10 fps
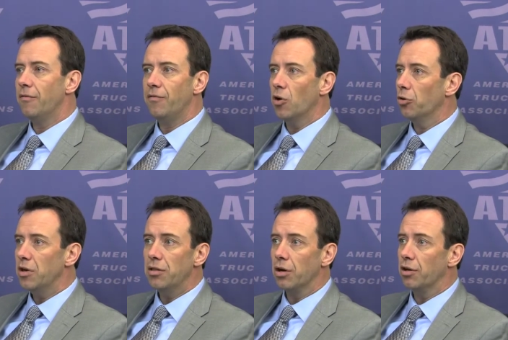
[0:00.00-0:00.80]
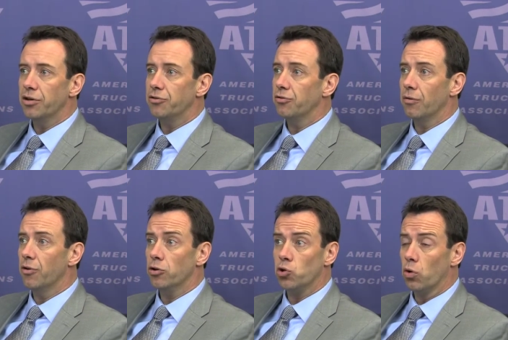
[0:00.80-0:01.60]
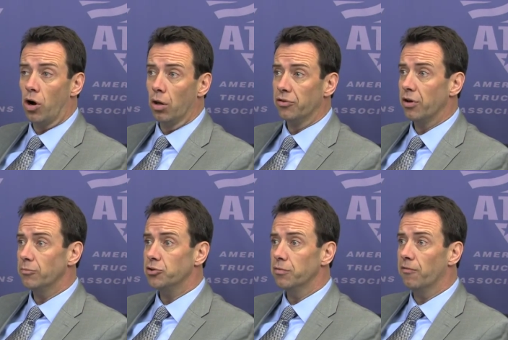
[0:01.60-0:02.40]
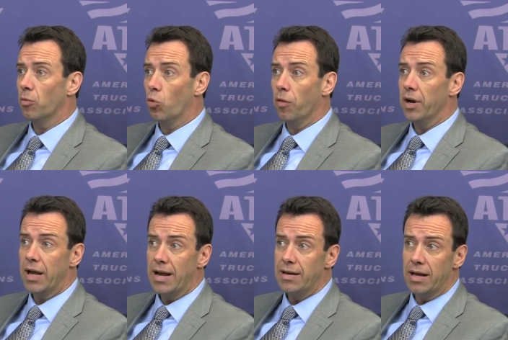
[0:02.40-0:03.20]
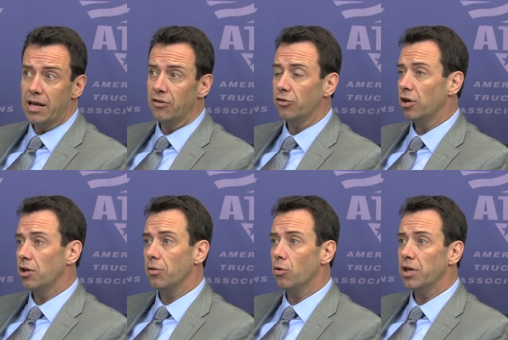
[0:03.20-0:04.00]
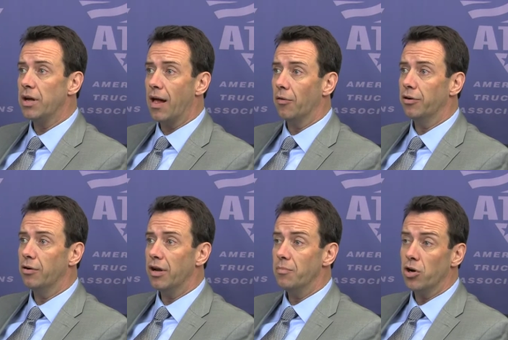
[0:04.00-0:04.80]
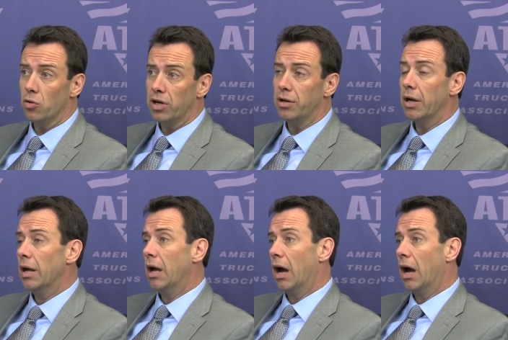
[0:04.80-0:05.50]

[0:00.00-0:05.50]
fail to meet the conditions of their short haul exemption for more than eight days in any 30 calendar day period,